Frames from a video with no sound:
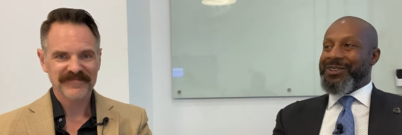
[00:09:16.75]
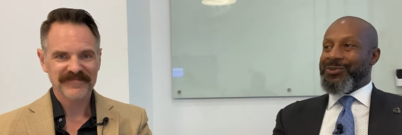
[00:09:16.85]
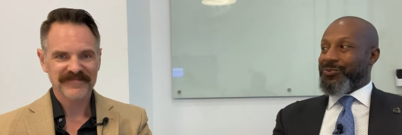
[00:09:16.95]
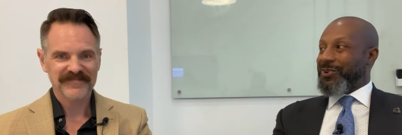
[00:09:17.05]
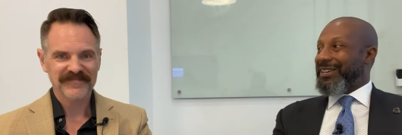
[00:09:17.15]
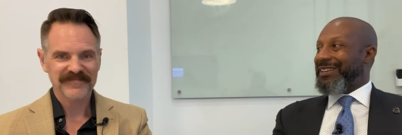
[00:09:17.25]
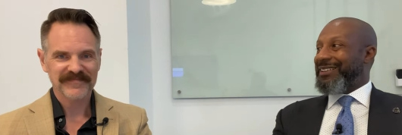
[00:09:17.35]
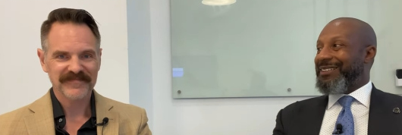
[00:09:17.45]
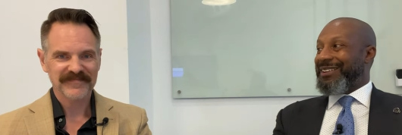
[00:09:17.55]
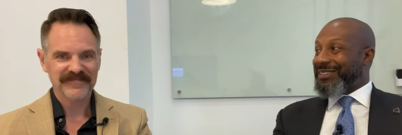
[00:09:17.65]
Speaker 1: is
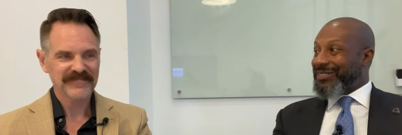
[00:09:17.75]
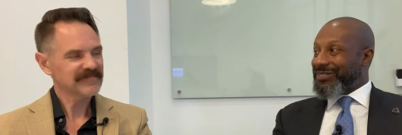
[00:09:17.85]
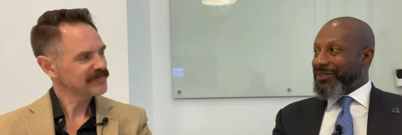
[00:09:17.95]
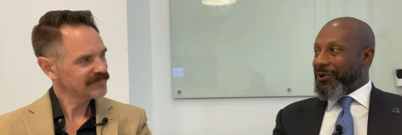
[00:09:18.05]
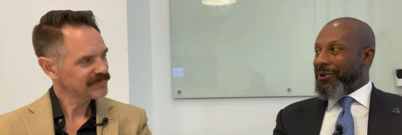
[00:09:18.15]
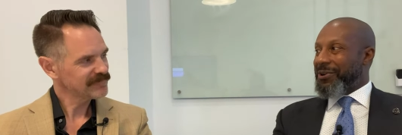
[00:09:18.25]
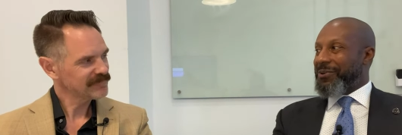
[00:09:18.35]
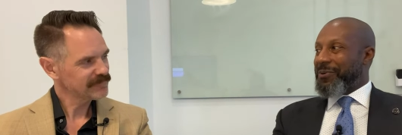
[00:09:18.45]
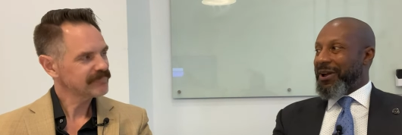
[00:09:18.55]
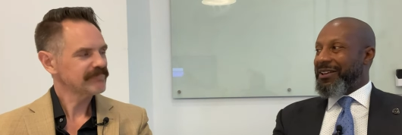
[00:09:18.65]
really necessary,
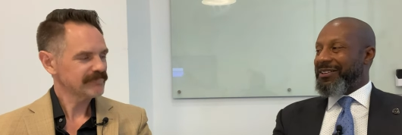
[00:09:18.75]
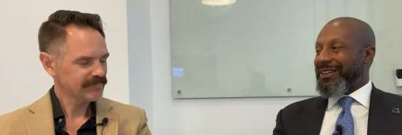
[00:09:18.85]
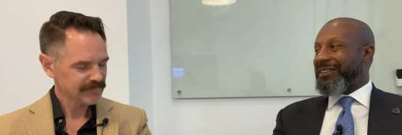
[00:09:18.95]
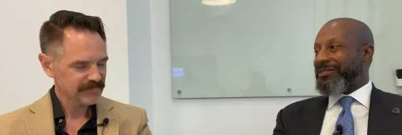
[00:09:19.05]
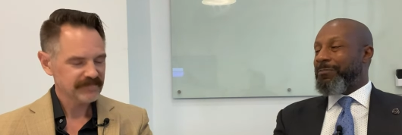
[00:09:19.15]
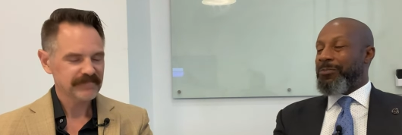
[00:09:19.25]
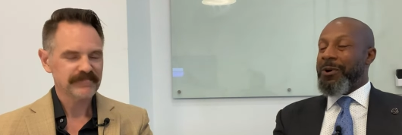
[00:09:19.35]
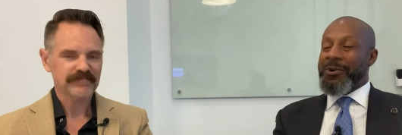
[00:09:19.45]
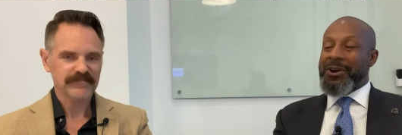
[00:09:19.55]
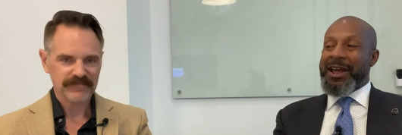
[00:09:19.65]
right? At some
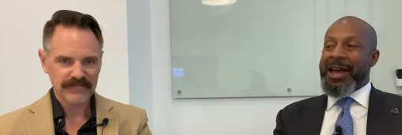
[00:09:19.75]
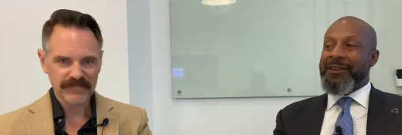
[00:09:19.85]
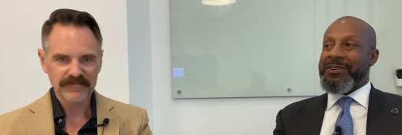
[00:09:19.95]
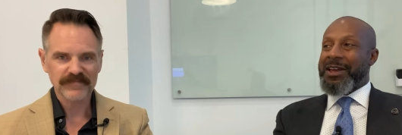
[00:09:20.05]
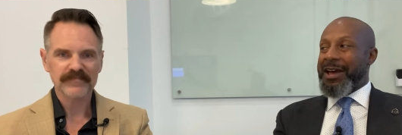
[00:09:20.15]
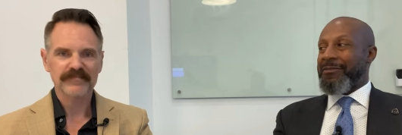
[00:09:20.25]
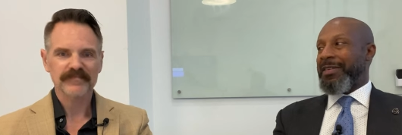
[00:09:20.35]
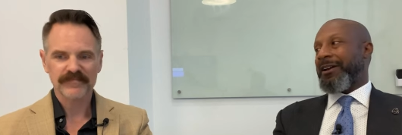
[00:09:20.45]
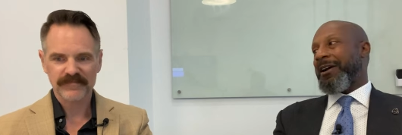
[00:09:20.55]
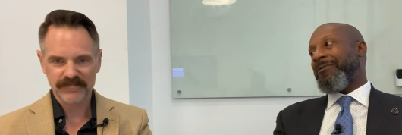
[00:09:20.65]
point, we're going to have to have
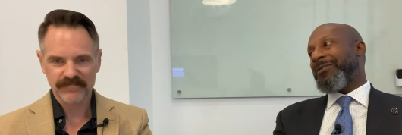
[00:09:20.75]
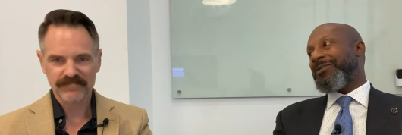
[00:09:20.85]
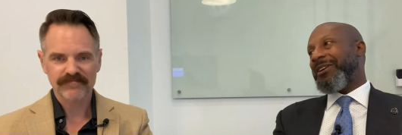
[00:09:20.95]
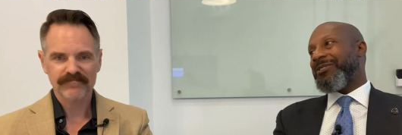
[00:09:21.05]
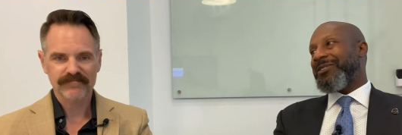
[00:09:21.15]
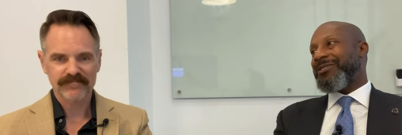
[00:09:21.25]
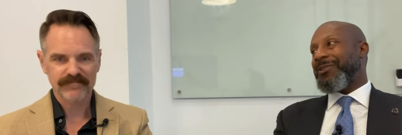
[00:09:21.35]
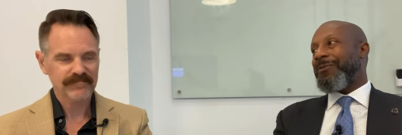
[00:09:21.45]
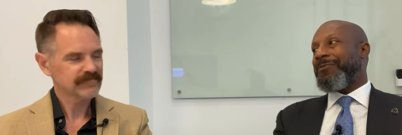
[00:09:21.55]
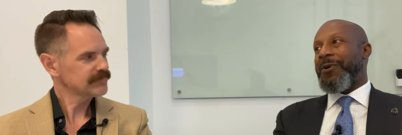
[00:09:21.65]
that conversation.
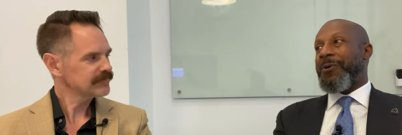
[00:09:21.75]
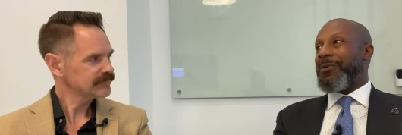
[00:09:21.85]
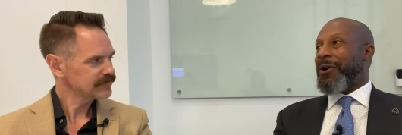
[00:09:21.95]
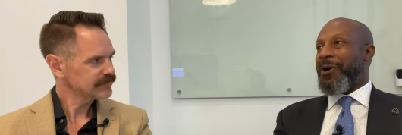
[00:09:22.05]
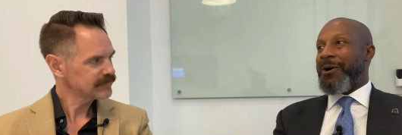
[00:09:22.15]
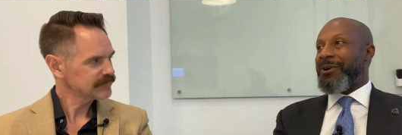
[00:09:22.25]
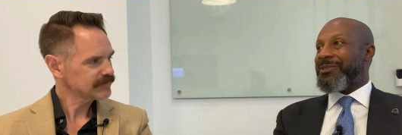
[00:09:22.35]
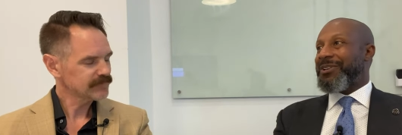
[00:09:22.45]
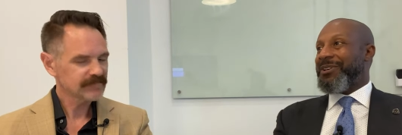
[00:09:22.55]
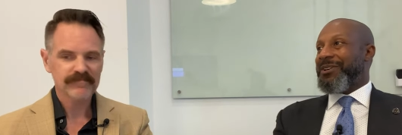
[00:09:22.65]
So, phone
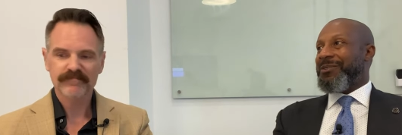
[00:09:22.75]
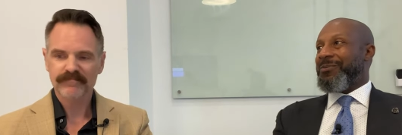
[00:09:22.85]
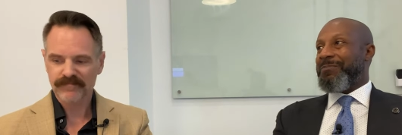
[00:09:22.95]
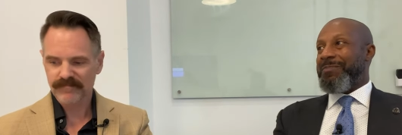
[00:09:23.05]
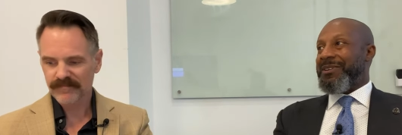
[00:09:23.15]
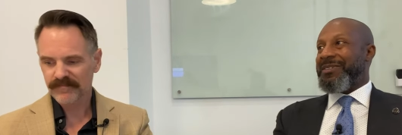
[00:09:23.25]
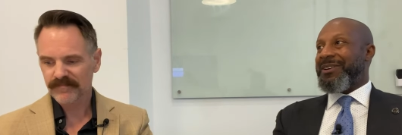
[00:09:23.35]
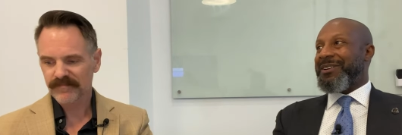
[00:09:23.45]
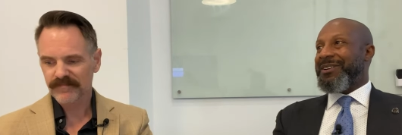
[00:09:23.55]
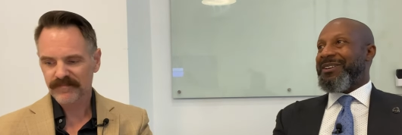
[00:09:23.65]
calls would be
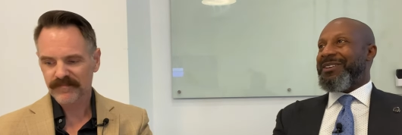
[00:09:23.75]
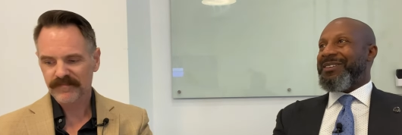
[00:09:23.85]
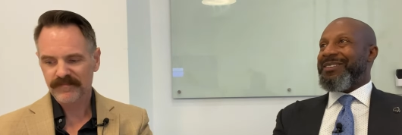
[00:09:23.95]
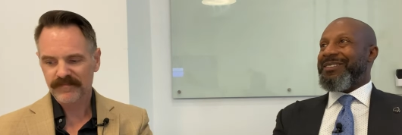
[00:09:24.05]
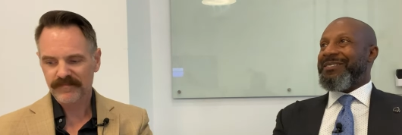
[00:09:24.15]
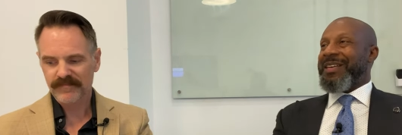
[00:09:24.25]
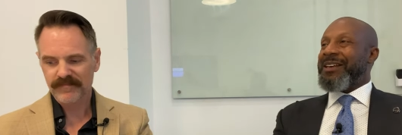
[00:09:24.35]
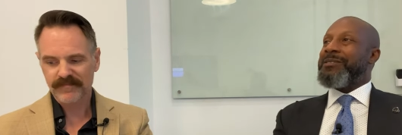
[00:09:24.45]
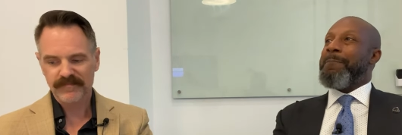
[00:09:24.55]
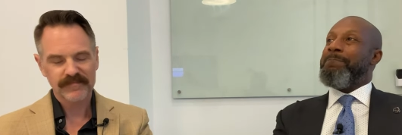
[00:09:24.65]
the
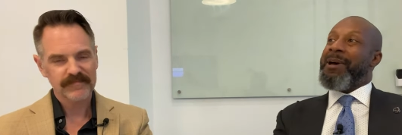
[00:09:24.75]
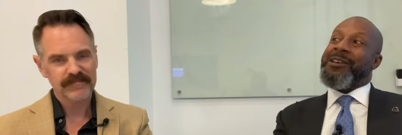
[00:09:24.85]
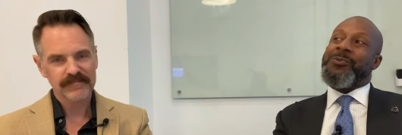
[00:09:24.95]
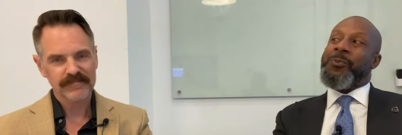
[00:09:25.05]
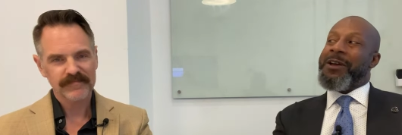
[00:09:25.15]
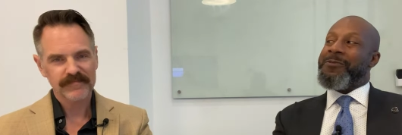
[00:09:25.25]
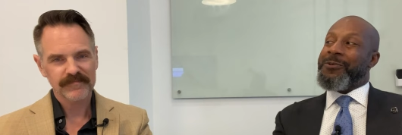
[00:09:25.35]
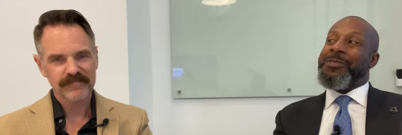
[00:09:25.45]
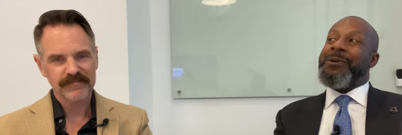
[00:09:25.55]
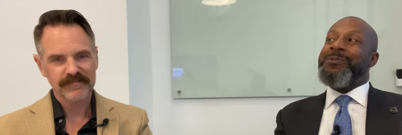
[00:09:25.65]
that's the best way
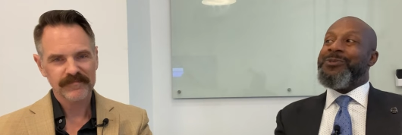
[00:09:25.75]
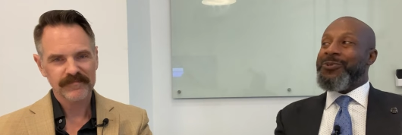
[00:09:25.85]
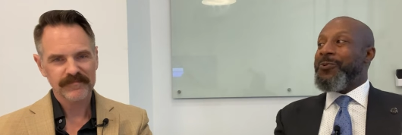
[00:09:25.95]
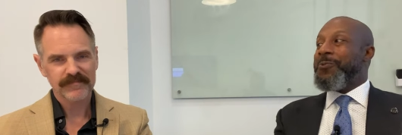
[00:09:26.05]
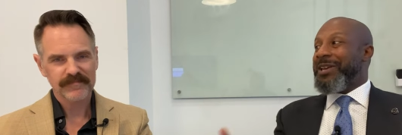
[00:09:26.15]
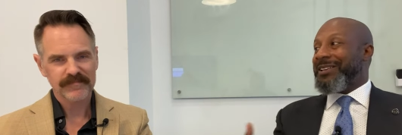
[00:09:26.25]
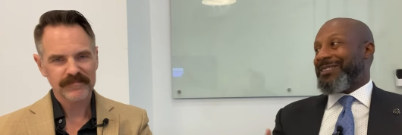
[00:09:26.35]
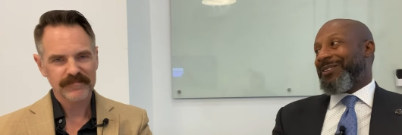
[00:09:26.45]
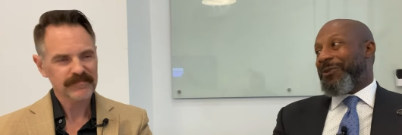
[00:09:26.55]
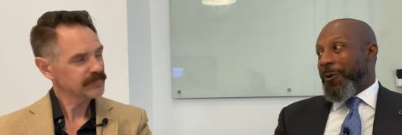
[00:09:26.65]
for them to
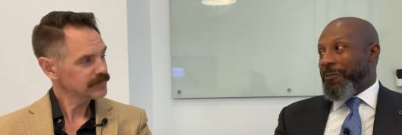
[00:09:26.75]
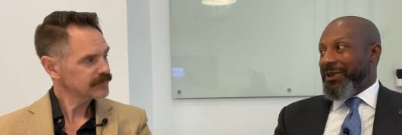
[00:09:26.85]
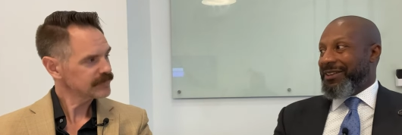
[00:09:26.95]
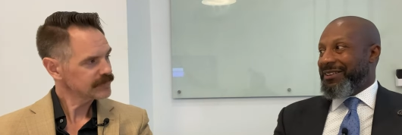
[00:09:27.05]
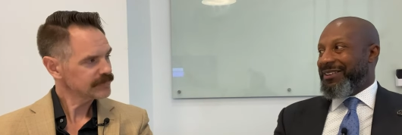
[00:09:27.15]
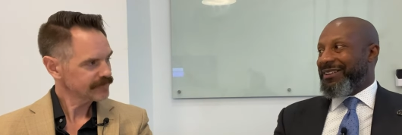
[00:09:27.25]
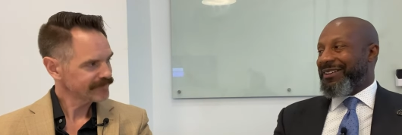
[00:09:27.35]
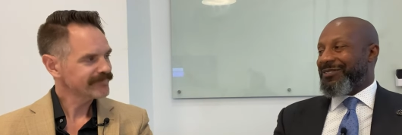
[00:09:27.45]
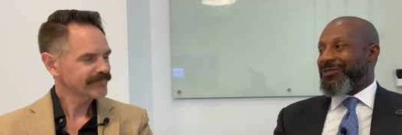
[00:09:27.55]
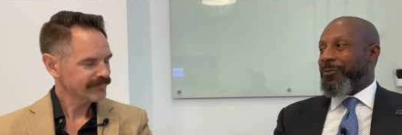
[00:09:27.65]
get to know me
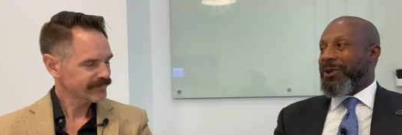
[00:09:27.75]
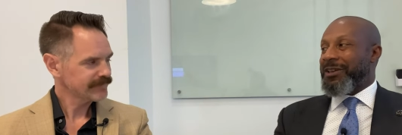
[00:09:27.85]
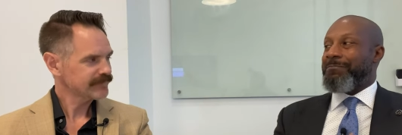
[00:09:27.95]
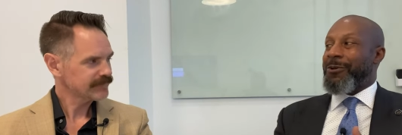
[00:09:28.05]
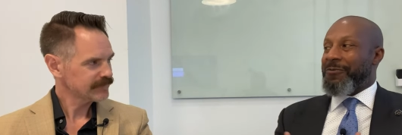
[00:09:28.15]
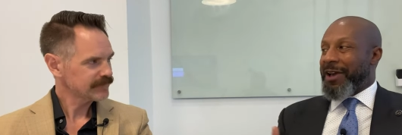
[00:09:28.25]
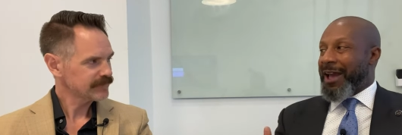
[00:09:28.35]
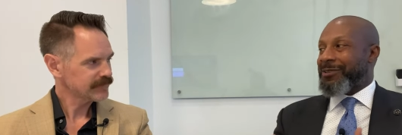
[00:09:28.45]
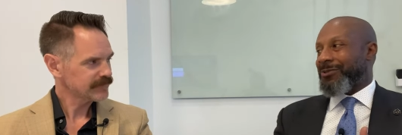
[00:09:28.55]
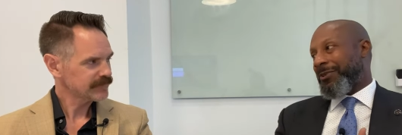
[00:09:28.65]
and so we can both
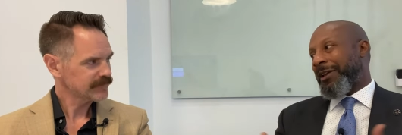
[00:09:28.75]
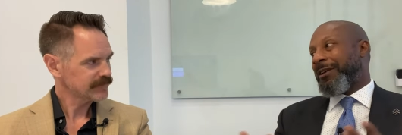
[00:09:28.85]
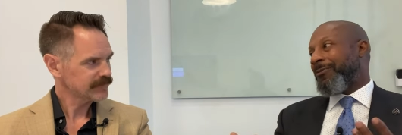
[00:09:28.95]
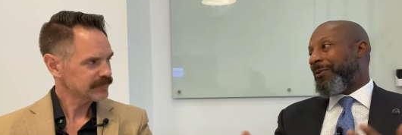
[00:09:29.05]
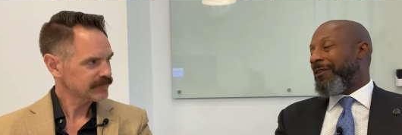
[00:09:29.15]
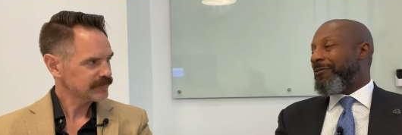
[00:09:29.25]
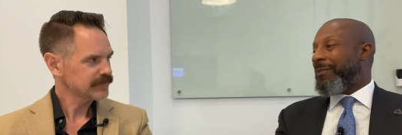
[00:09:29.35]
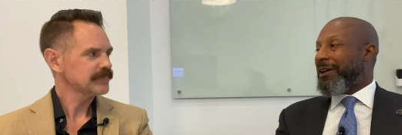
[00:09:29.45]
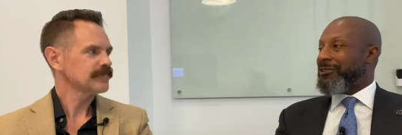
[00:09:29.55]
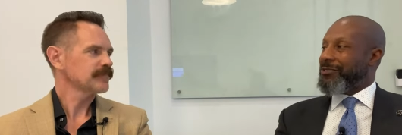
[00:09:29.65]
ascertain if we have a
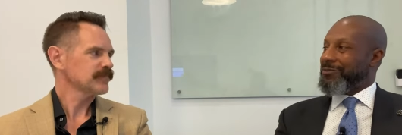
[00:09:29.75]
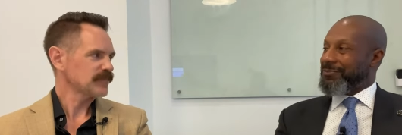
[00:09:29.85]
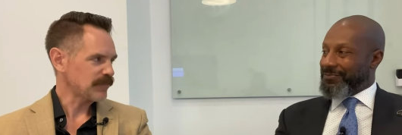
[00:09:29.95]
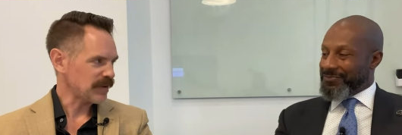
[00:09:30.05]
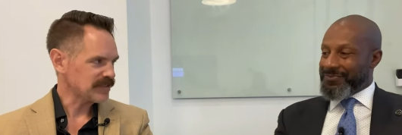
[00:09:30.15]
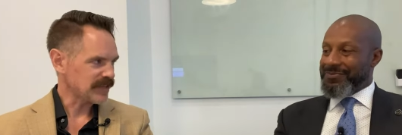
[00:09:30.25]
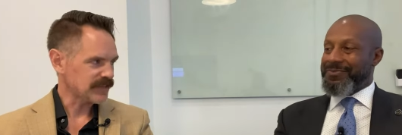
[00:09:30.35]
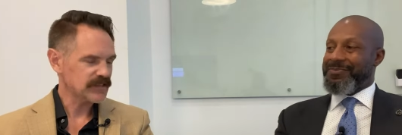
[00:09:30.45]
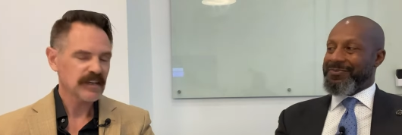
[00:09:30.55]
match.
Speaker 2: That makes sense.